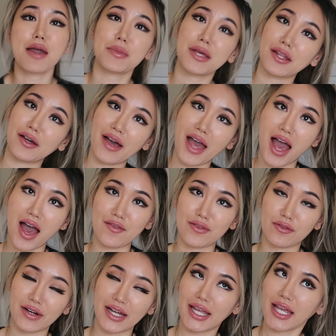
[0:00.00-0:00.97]
I may not have
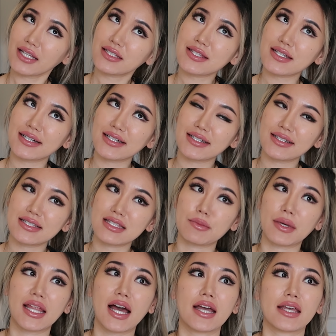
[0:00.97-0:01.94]
the right answers,
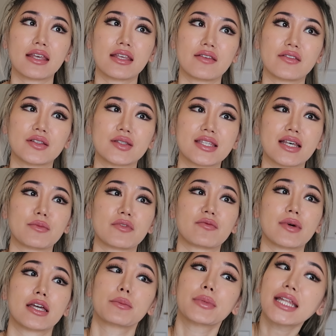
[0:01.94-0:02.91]
but I can give you some of
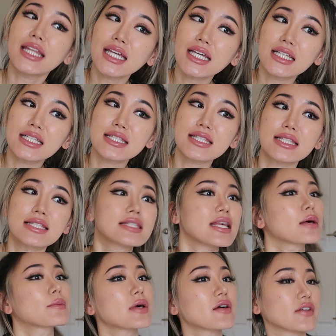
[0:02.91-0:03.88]
my opinions and
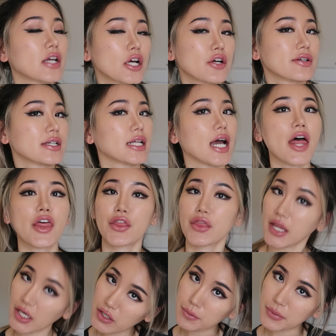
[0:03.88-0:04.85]
some of Kerina
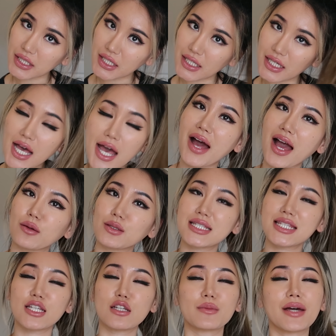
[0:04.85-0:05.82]
therapy. I will
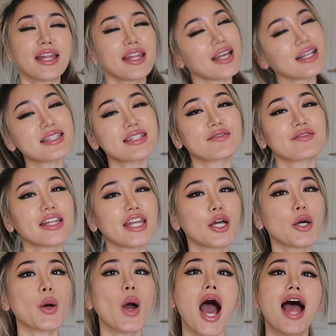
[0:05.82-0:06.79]
see you in my next
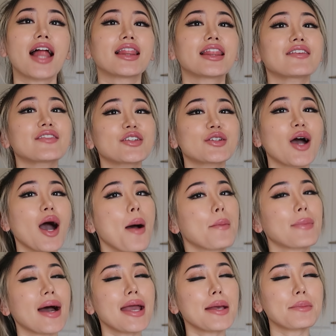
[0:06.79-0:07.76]
video. I love you
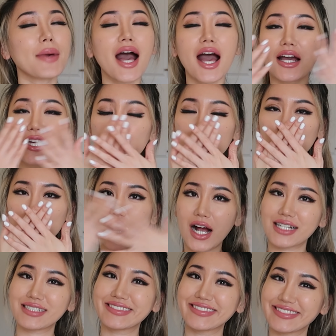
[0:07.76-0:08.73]
all. Bye
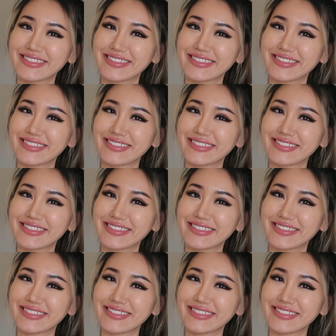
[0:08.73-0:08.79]
bye.